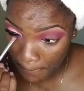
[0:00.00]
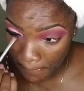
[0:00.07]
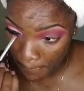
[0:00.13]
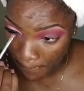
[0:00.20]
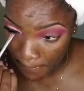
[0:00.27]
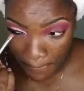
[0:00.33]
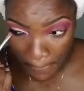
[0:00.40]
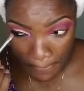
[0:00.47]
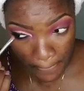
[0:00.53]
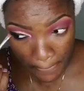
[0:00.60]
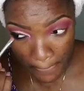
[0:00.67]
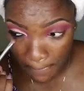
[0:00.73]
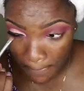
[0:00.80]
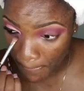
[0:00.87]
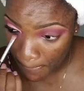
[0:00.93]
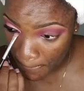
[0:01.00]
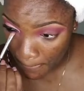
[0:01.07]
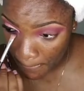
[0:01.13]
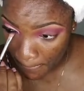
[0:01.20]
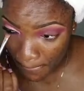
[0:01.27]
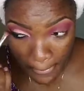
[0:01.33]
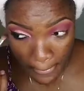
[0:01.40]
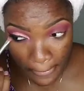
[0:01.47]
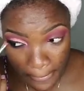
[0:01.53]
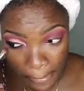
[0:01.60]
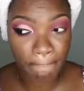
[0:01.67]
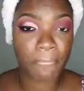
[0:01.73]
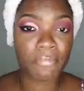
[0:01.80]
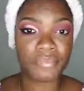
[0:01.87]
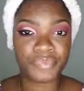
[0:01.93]
So on my bottom lash
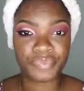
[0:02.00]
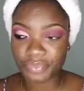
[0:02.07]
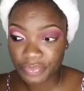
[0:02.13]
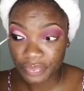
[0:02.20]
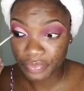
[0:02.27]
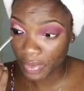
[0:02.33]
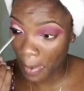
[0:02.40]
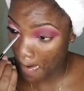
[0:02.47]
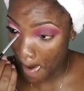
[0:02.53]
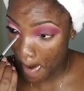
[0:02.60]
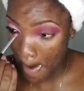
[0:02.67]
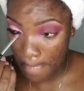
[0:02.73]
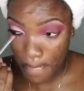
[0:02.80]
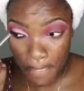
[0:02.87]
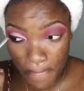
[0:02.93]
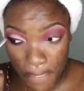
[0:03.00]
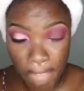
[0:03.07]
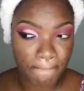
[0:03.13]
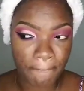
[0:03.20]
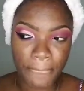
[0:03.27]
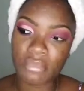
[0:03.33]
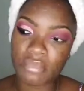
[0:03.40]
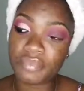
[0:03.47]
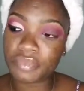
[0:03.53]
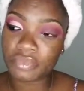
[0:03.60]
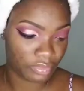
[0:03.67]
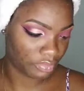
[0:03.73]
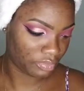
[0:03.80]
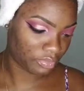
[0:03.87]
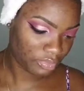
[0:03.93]
line, I'm also going in
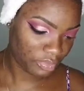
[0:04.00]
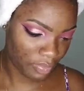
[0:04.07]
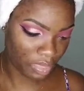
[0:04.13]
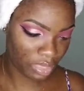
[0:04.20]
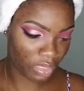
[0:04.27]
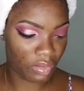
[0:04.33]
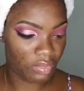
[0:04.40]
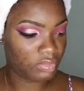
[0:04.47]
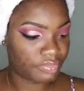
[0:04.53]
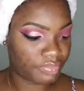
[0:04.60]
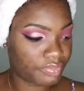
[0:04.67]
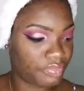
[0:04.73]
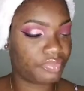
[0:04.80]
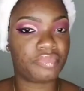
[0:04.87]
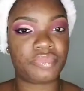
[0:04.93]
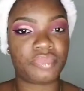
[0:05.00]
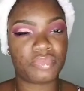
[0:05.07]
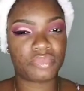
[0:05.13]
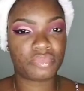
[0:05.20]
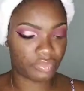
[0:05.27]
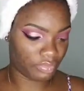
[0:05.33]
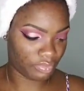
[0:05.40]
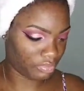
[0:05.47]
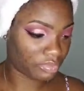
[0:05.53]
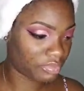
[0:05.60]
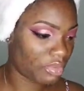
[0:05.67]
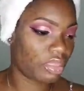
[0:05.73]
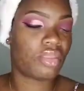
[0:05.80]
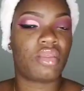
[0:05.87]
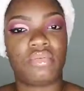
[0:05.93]
with that purplish shade
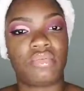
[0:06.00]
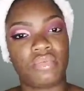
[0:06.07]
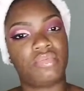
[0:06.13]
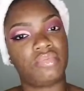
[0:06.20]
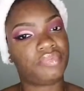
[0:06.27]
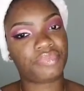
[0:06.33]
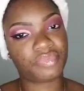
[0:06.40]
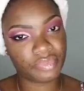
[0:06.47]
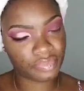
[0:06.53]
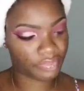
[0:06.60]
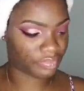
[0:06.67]
Zobo from